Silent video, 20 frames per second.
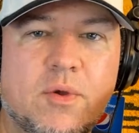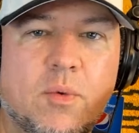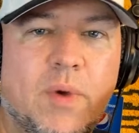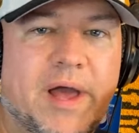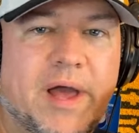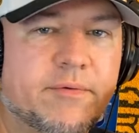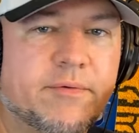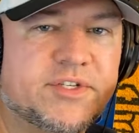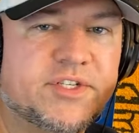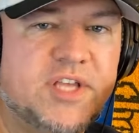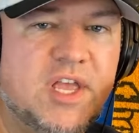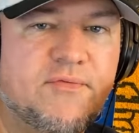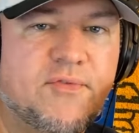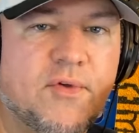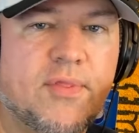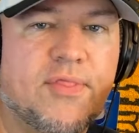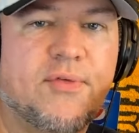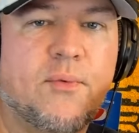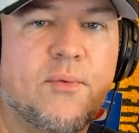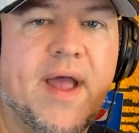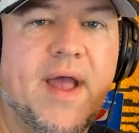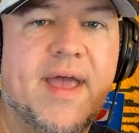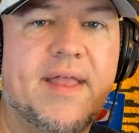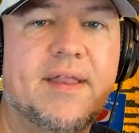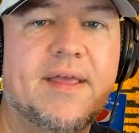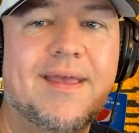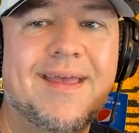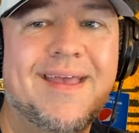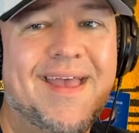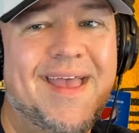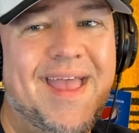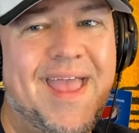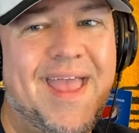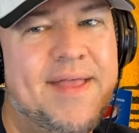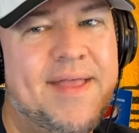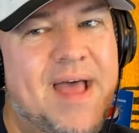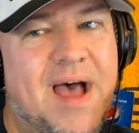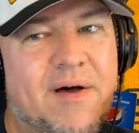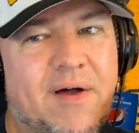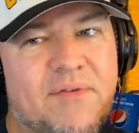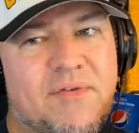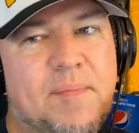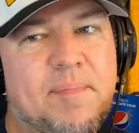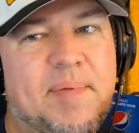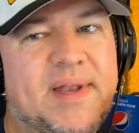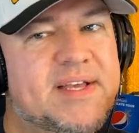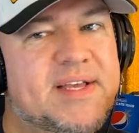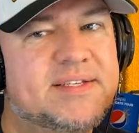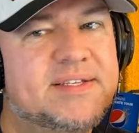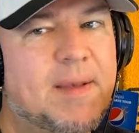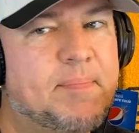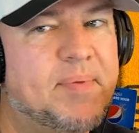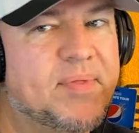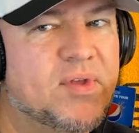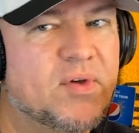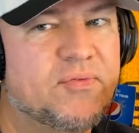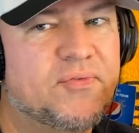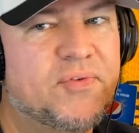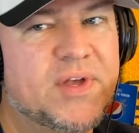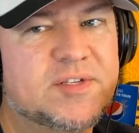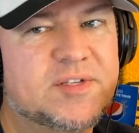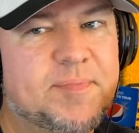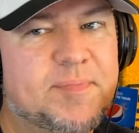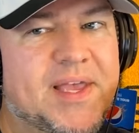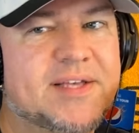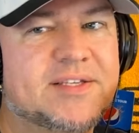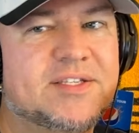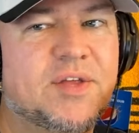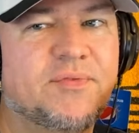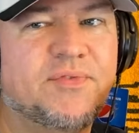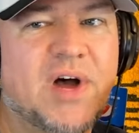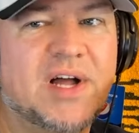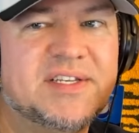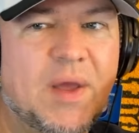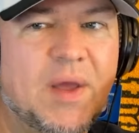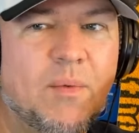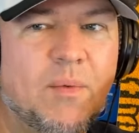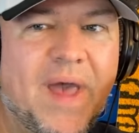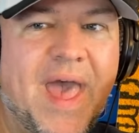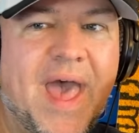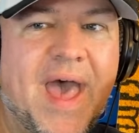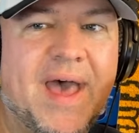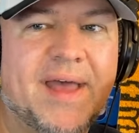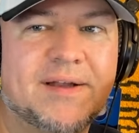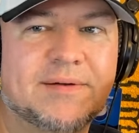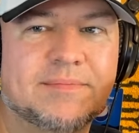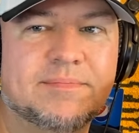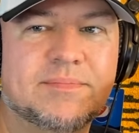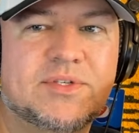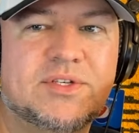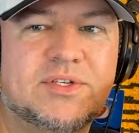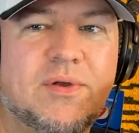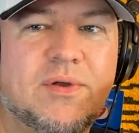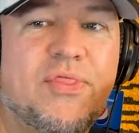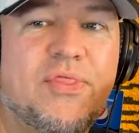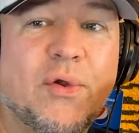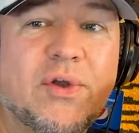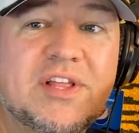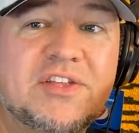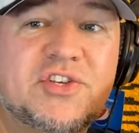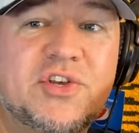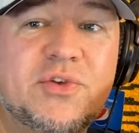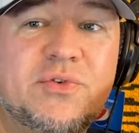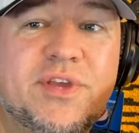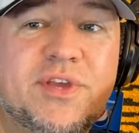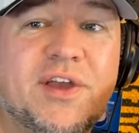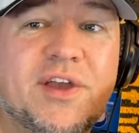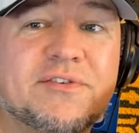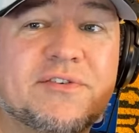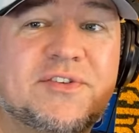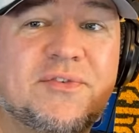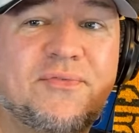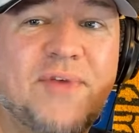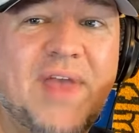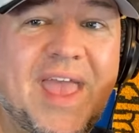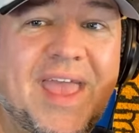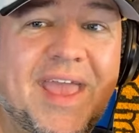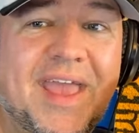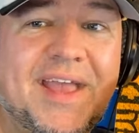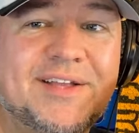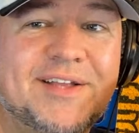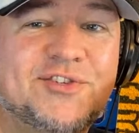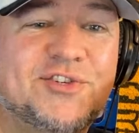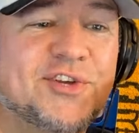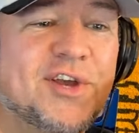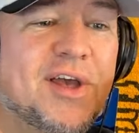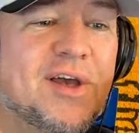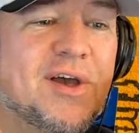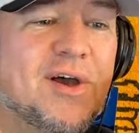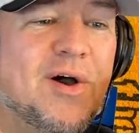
wide receiver threat. And now everybody is up in their fields because Davante Adams, thirty-two years of age,